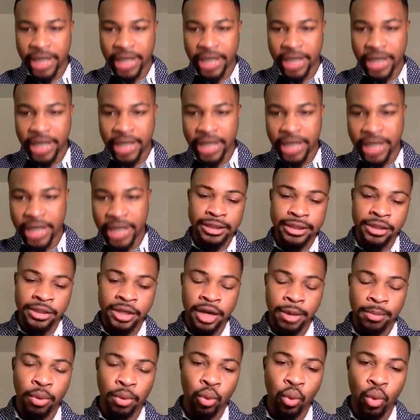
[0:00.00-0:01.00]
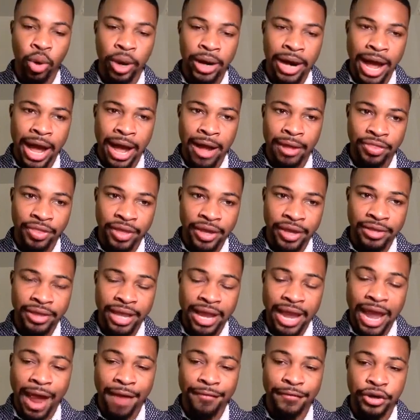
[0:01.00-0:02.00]
Because number one thing they
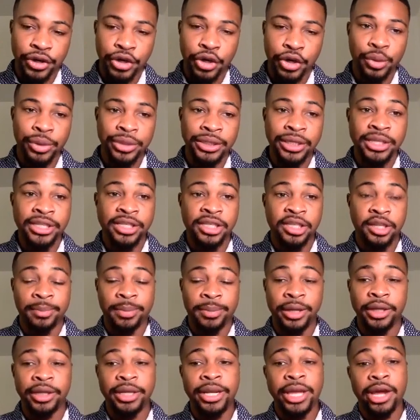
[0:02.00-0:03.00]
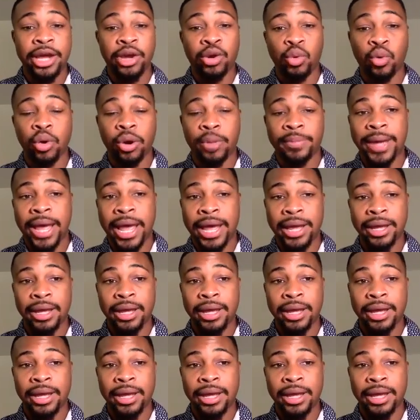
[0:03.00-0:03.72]
have to do is get stability at quarterback.